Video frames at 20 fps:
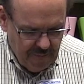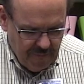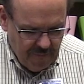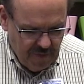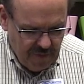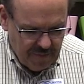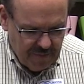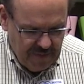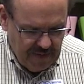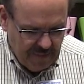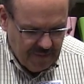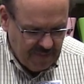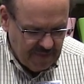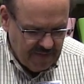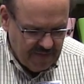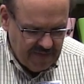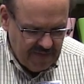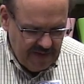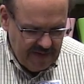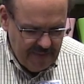put people
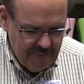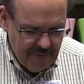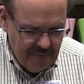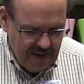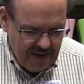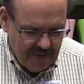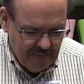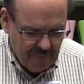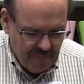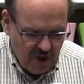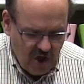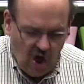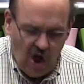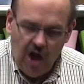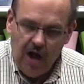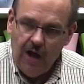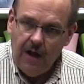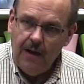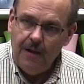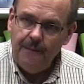to sleep, make them
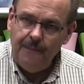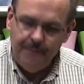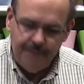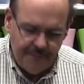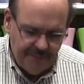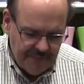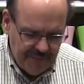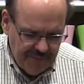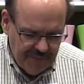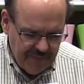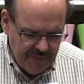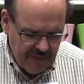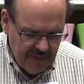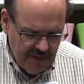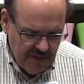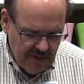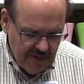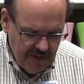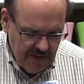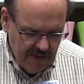calm.
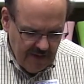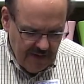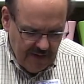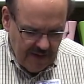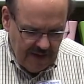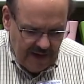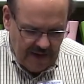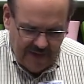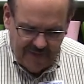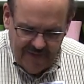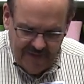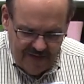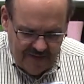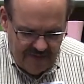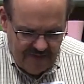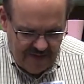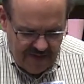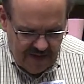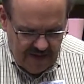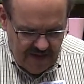And
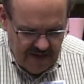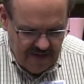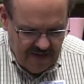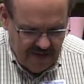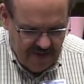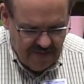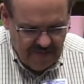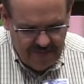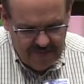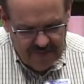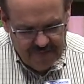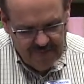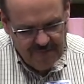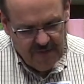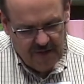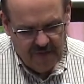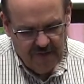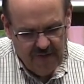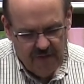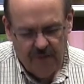this is,
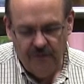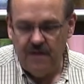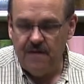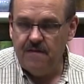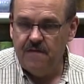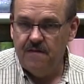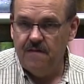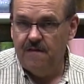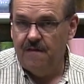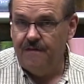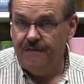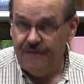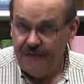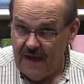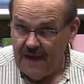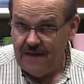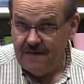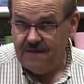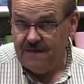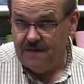although this is a
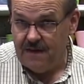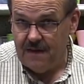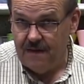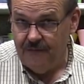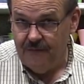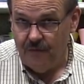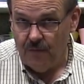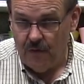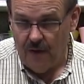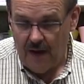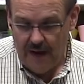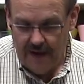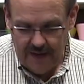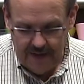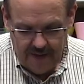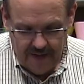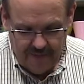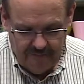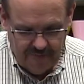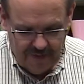fancy
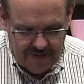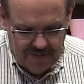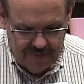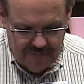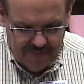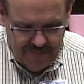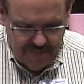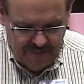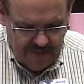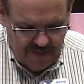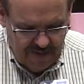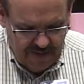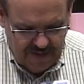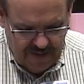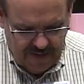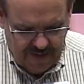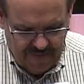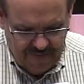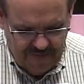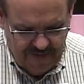variety of
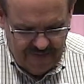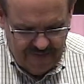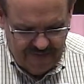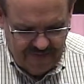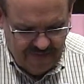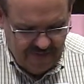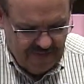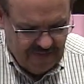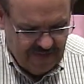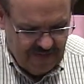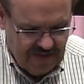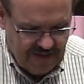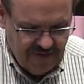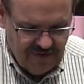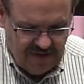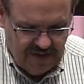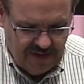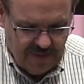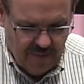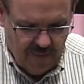it, this is
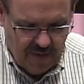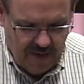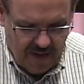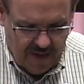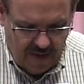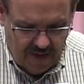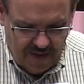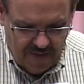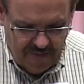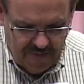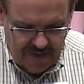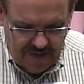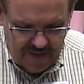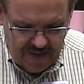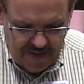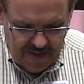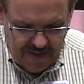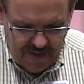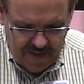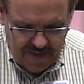essentially what all of
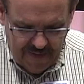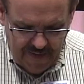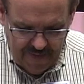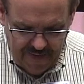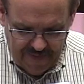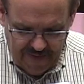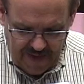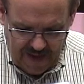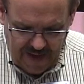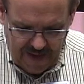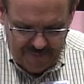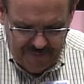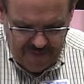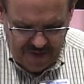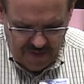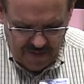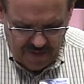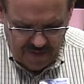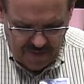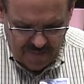the
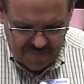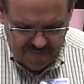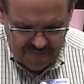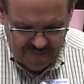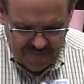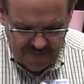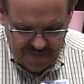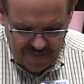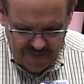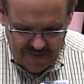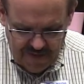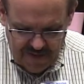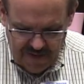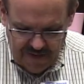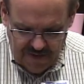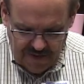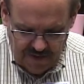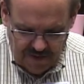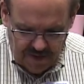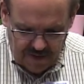Hypericums
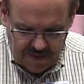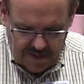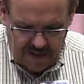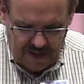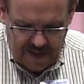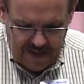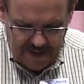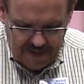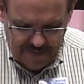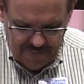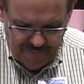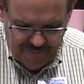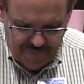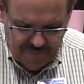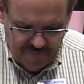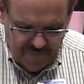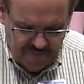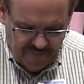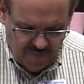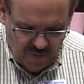look like
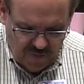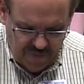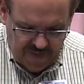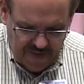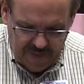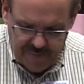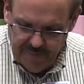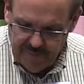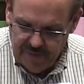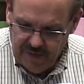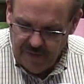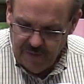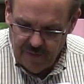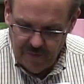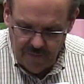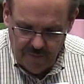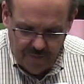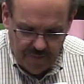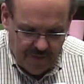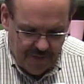before they bloom.